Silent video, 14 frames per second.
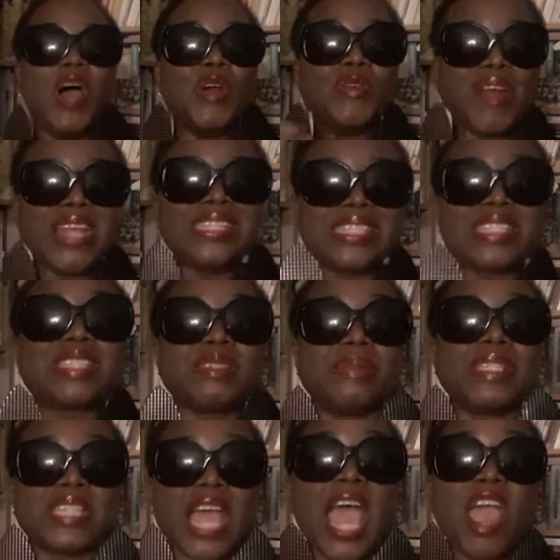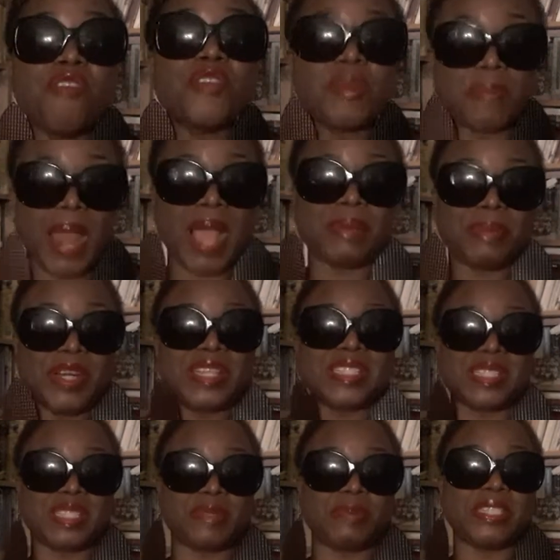Racism is every black
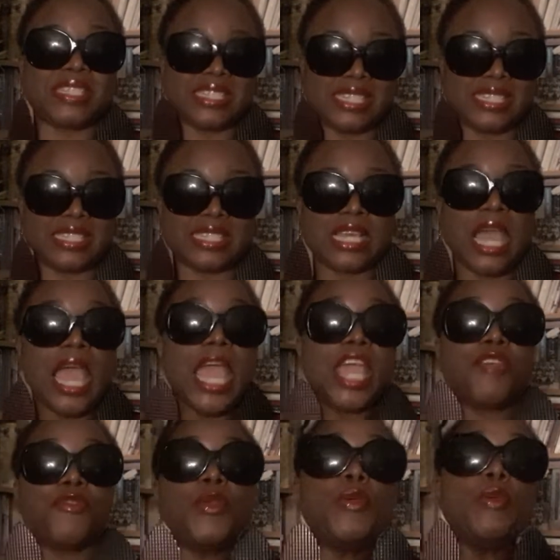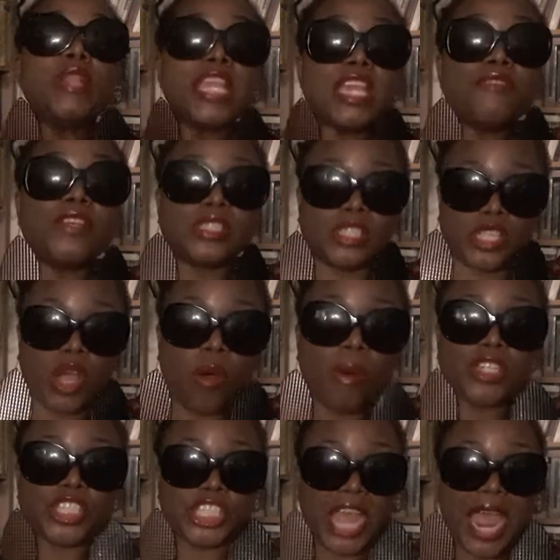person's business. If you leave it to go
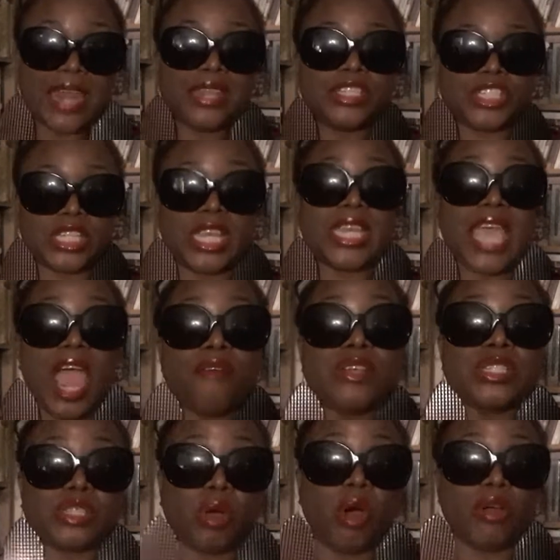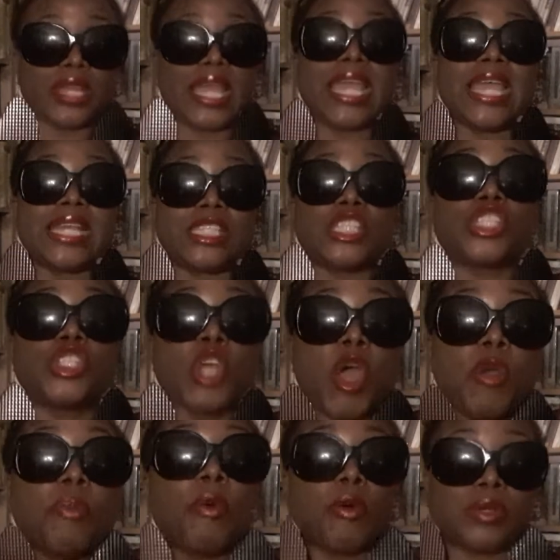unchallenged, it carries on. It
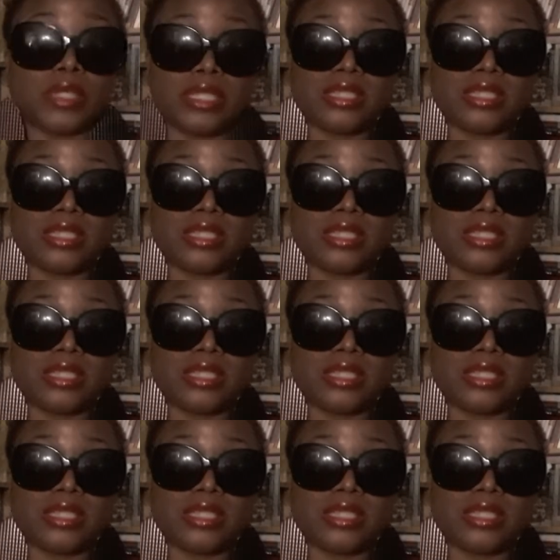snowballs.